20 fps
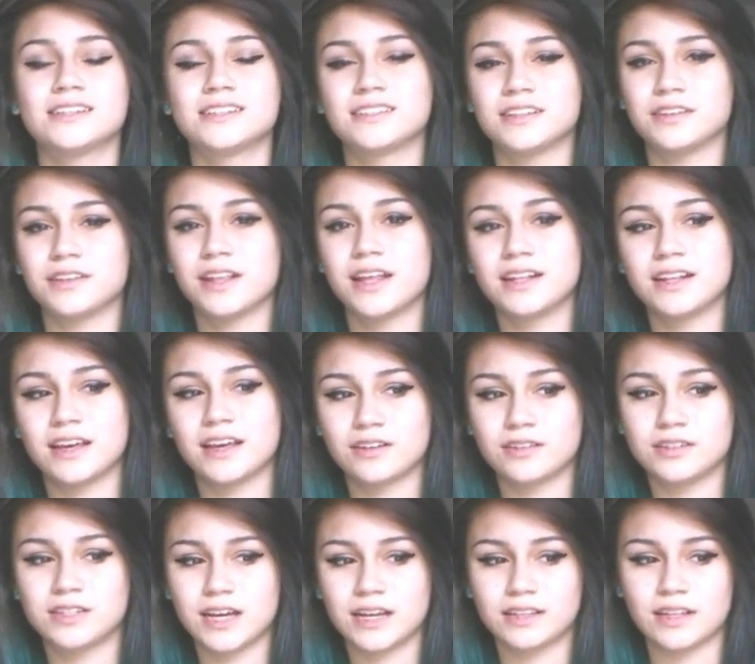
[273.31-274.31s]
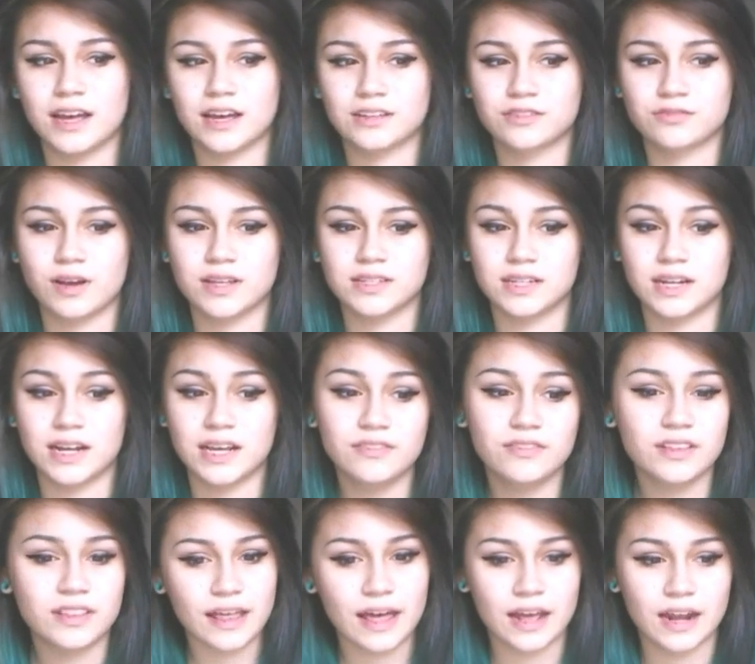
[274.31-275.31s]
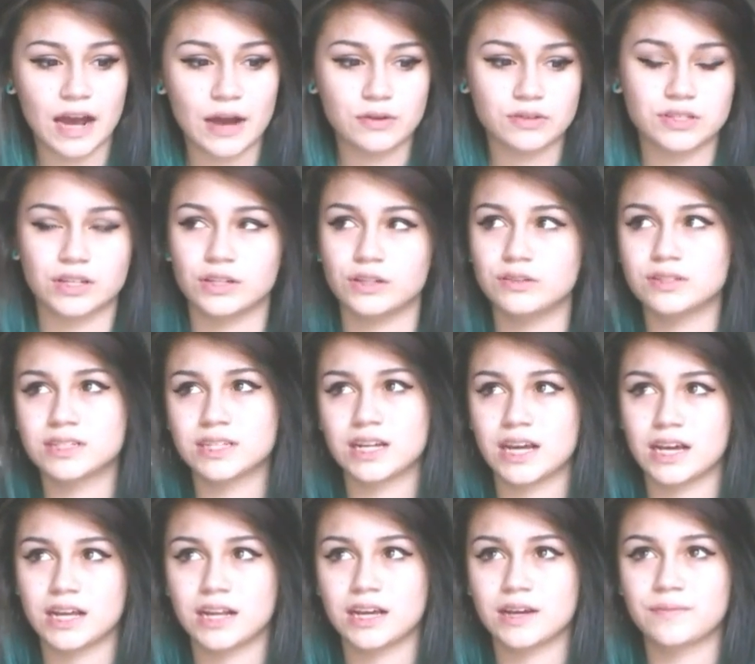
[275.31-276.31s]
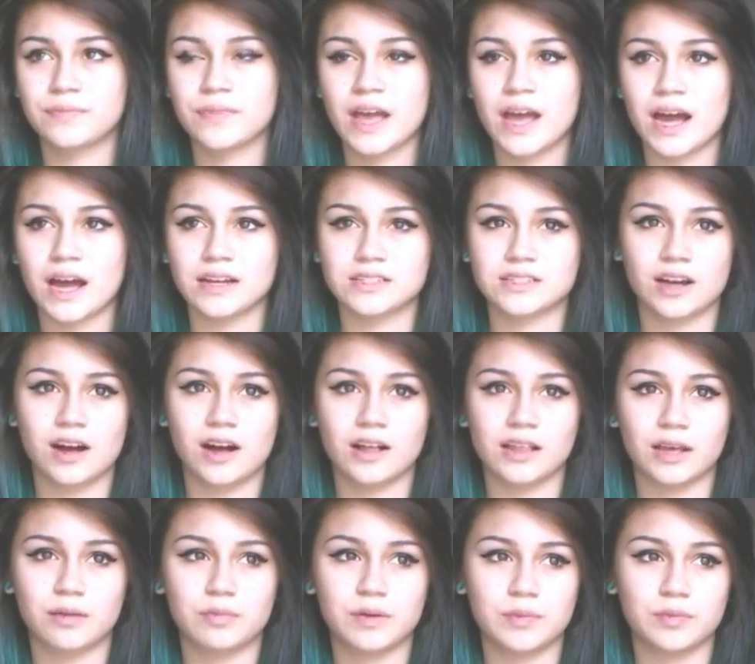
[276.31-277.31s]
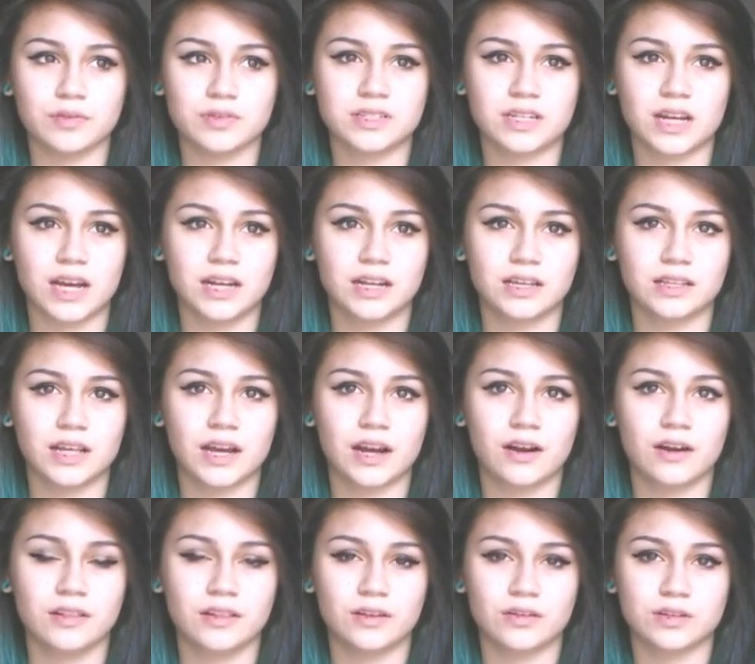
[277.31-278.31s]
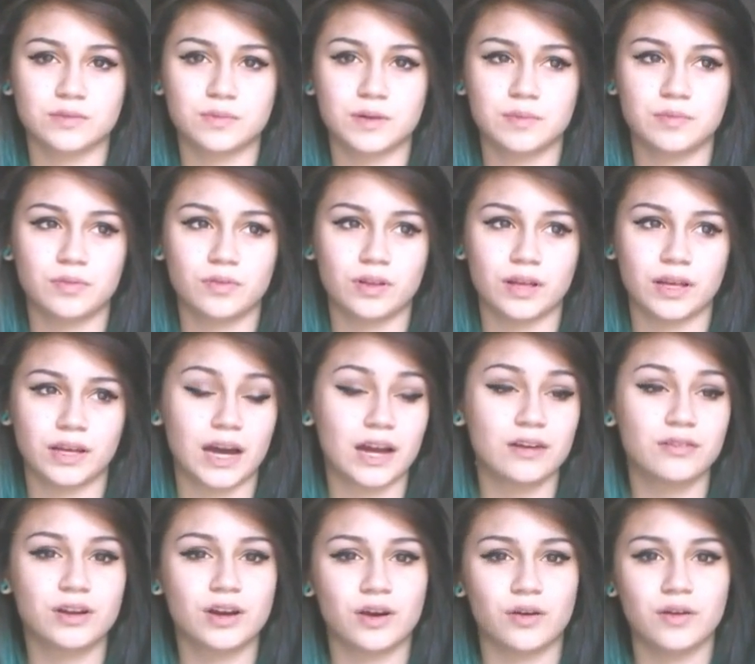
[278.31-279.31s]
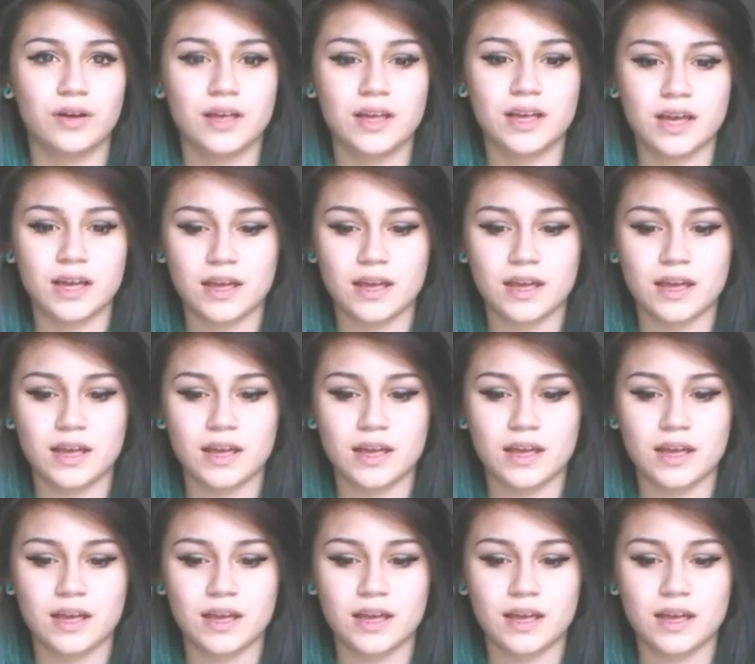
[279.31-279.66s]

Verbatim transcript: so then they could take the X-rays, and even then I was hallucinating. I saw like people standing there, and there was people like I don't know.